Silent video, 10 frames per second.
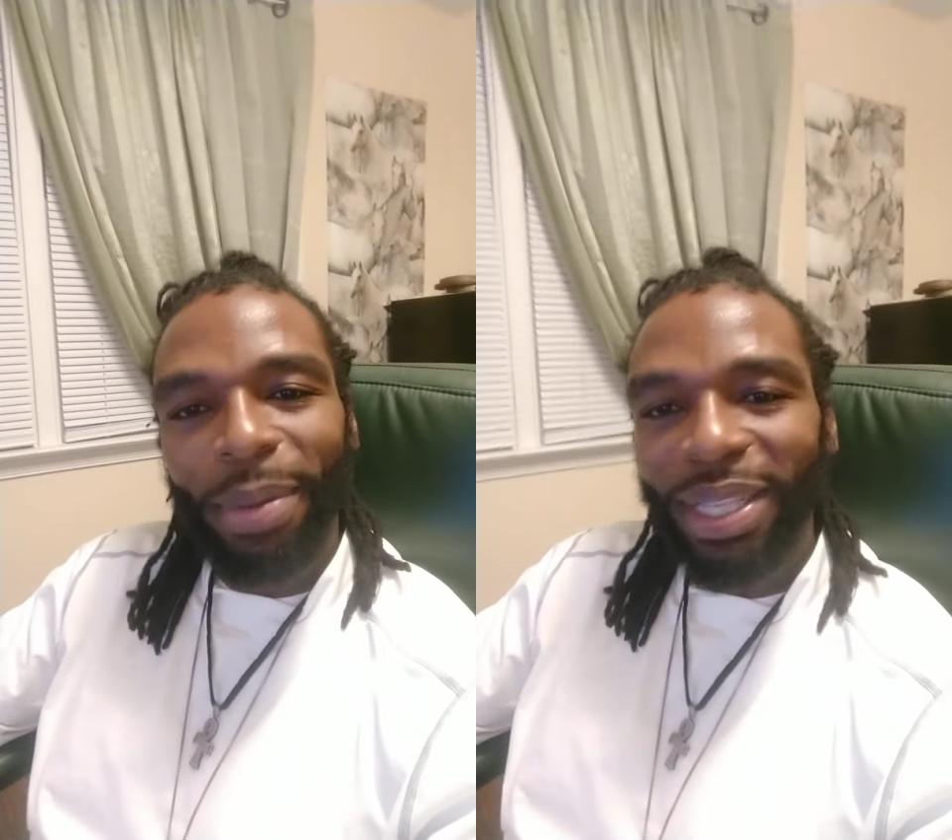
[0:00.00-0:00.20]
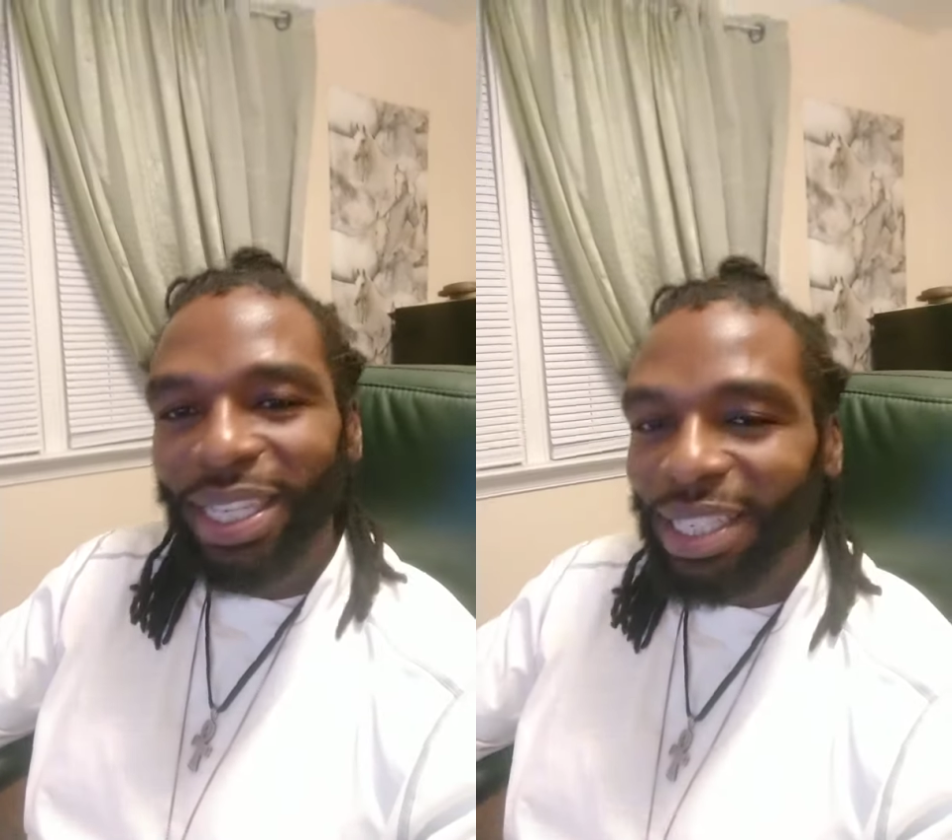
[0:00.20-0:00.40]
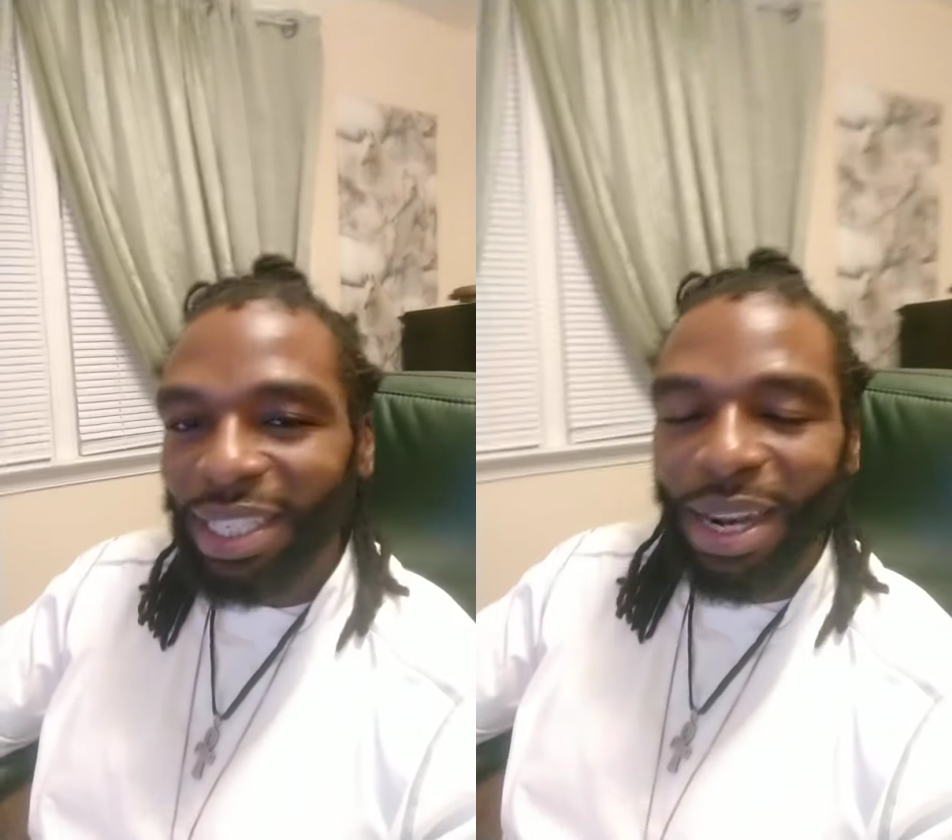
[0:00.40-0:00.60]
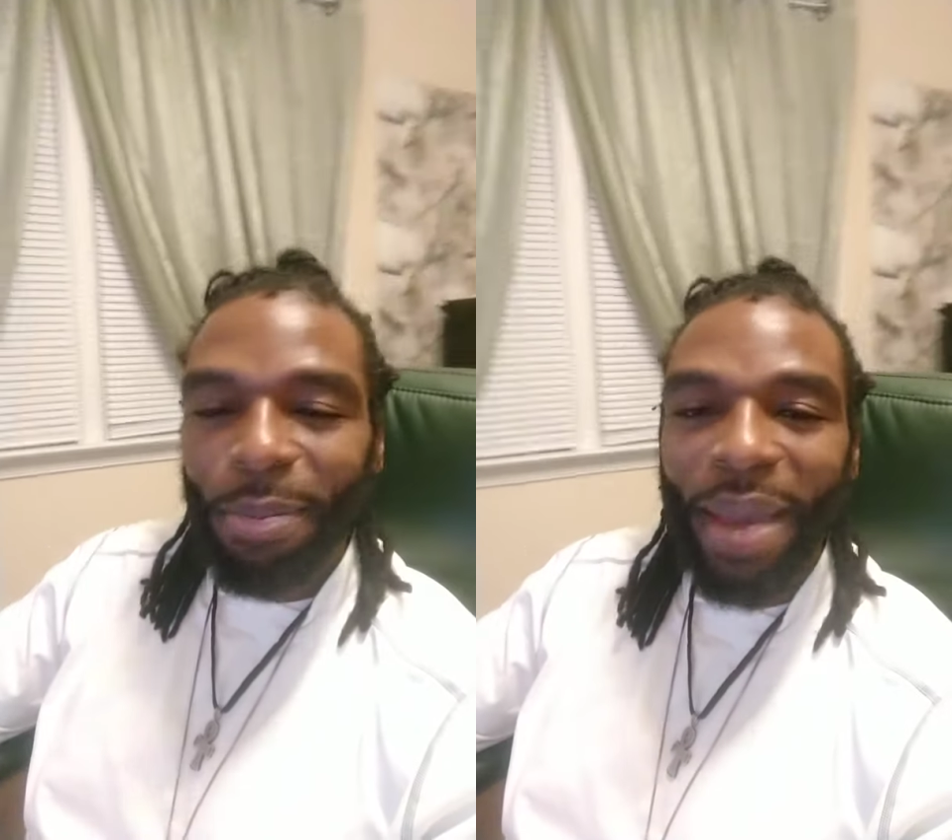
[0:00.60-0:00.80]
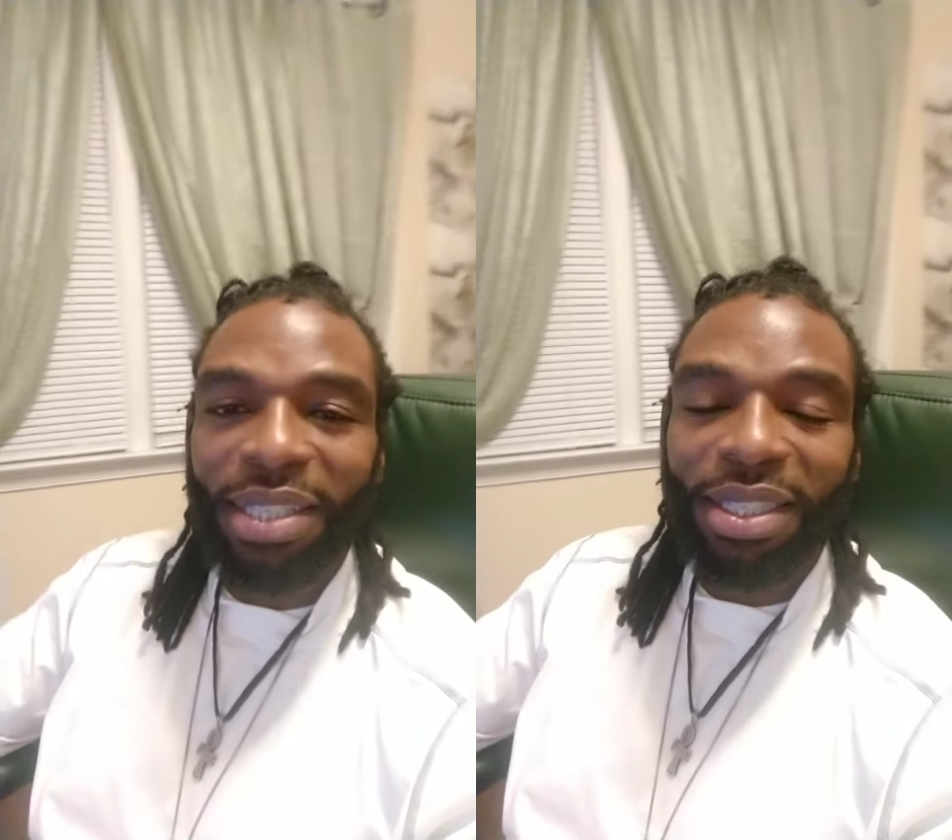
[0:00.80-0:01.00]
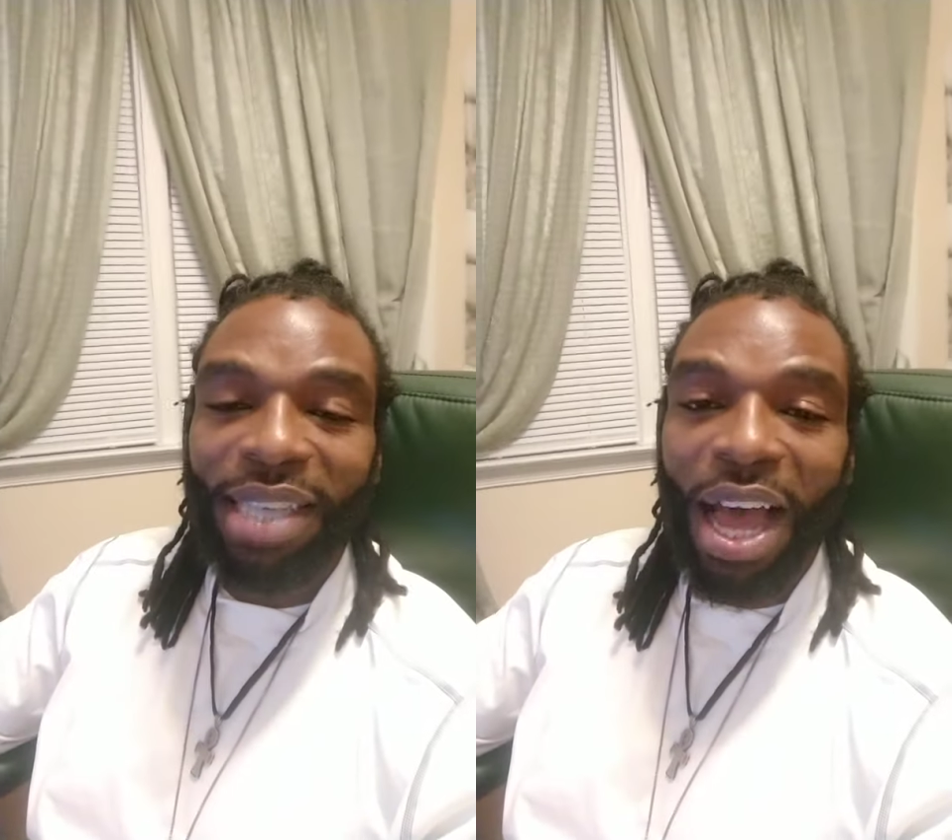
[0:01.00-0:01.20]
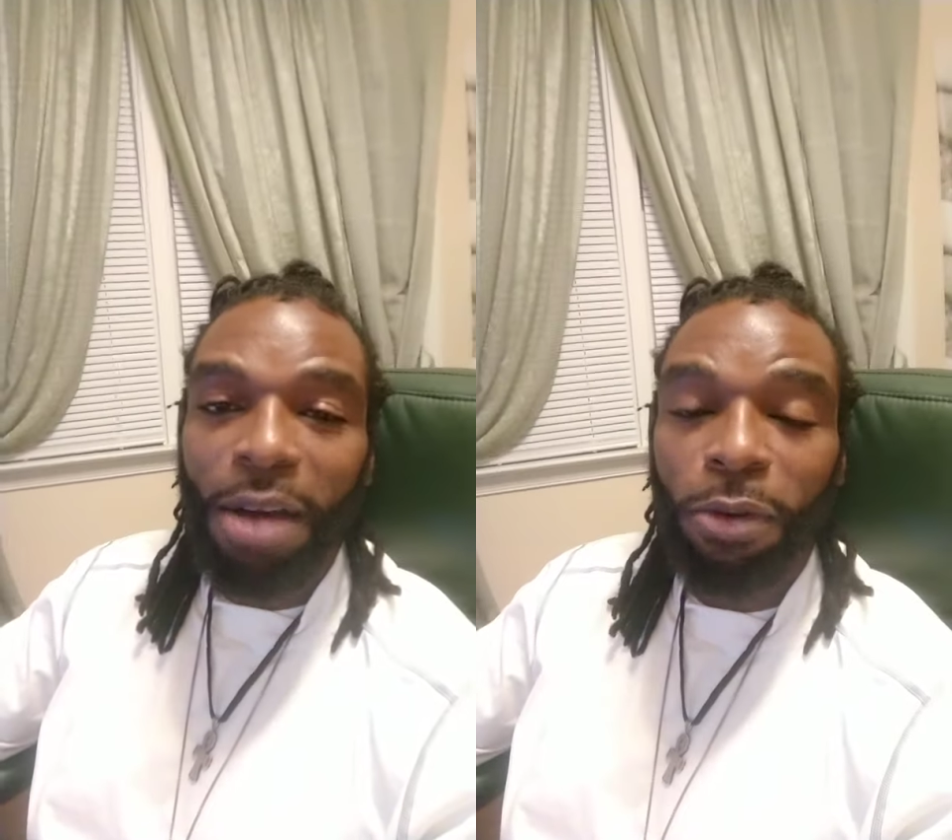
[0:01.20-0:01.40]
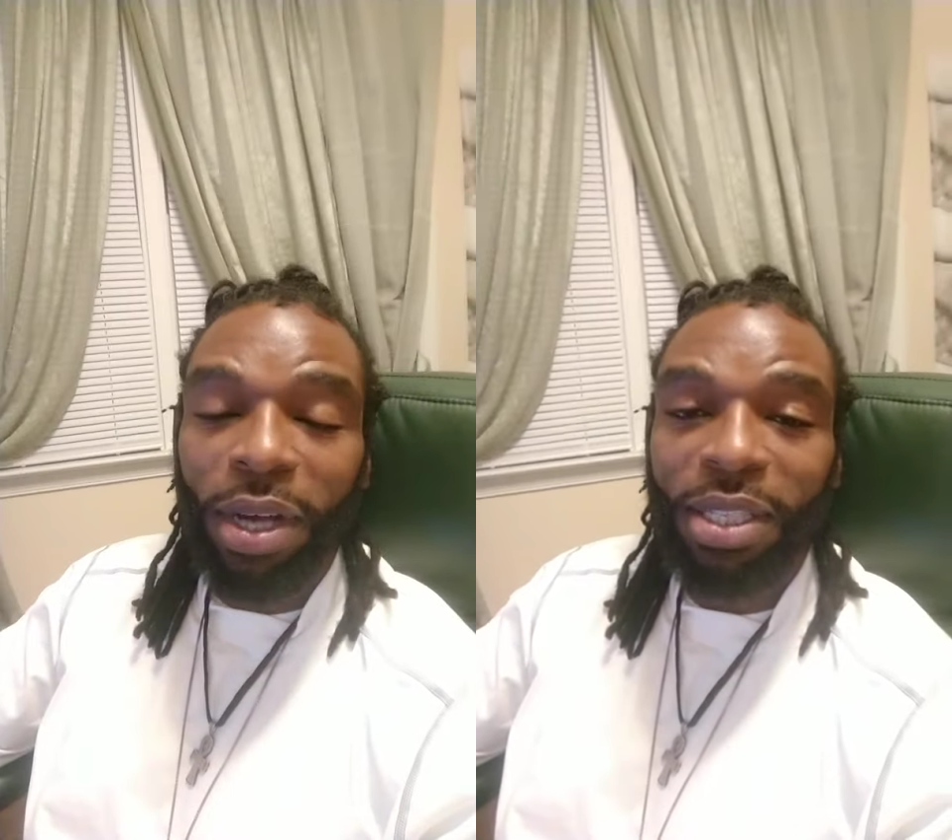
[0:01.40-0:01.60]
But this is an amazing
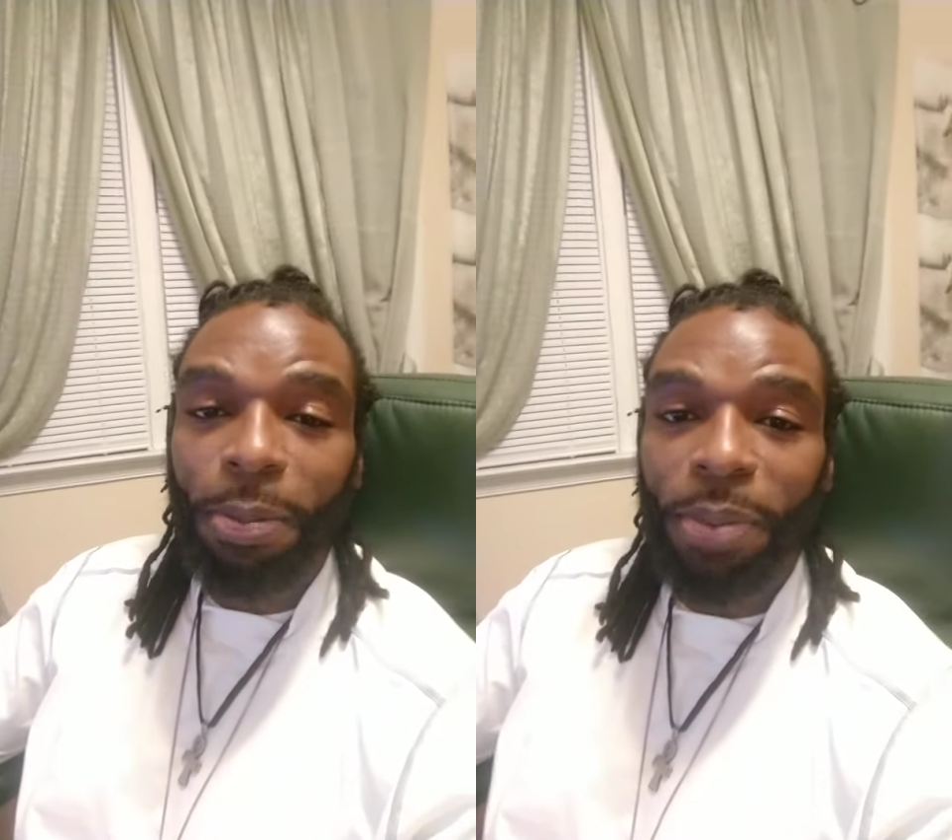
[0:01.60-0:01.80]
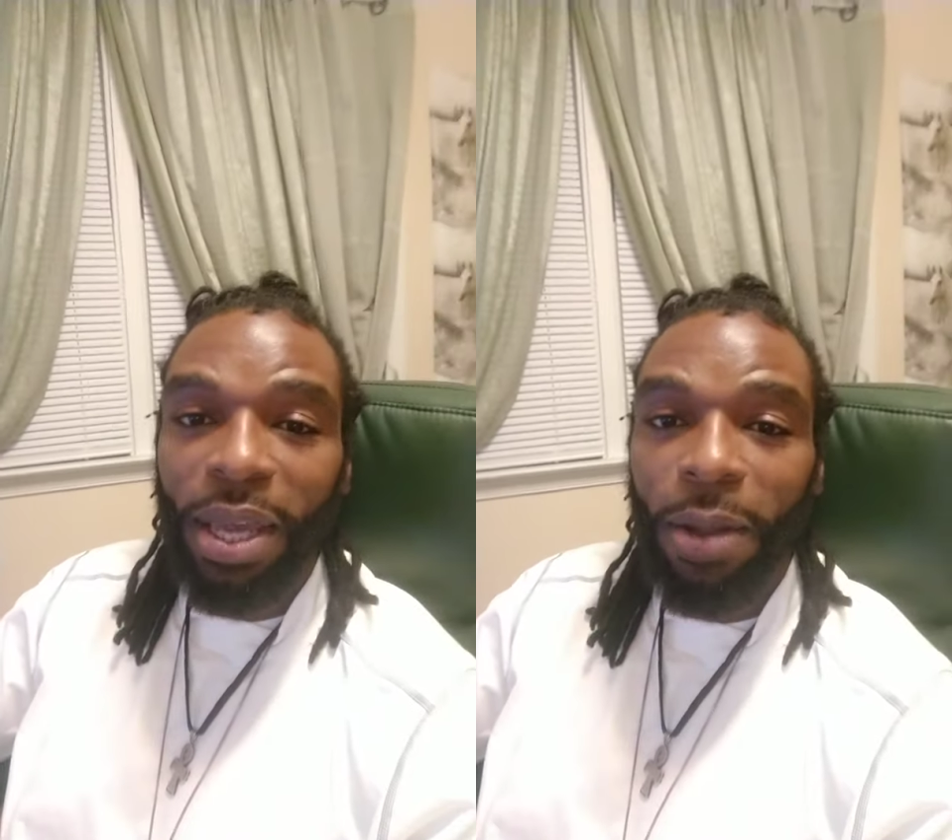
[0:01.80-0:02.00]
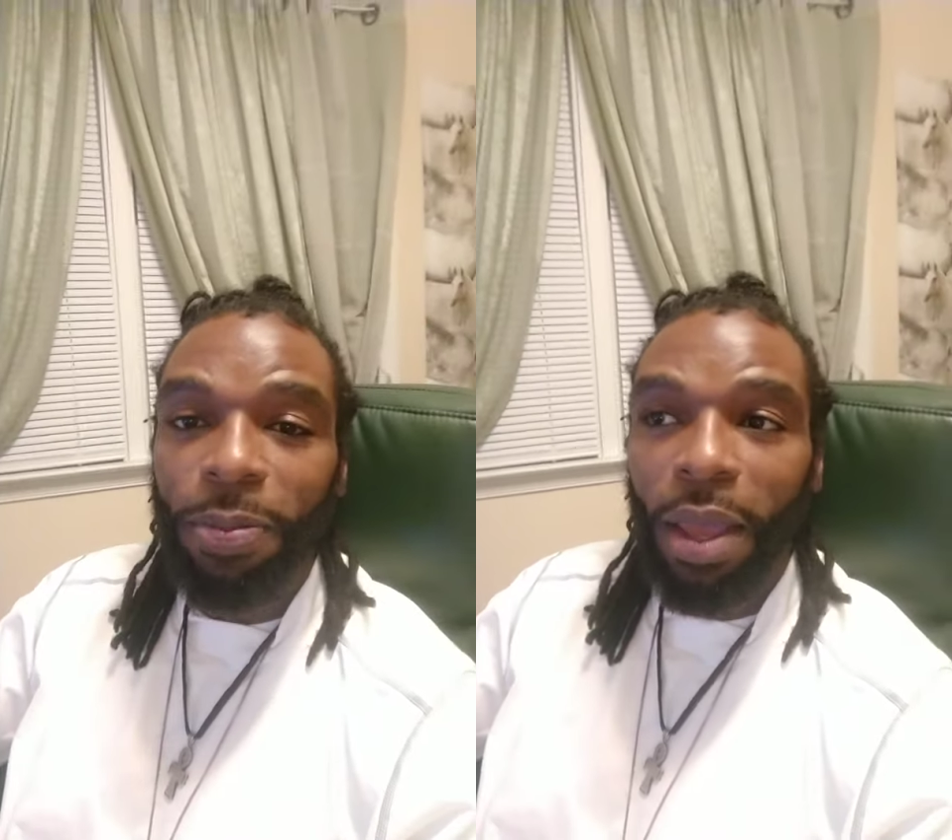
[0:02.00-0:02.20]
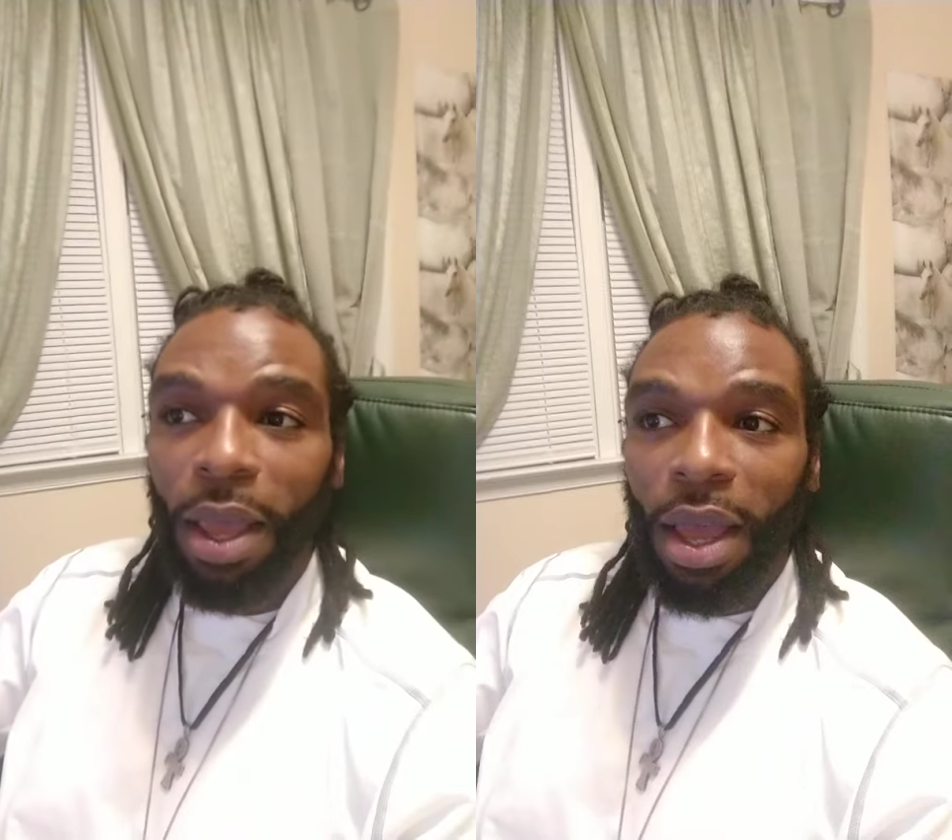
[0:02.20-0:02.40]
time for us to be in.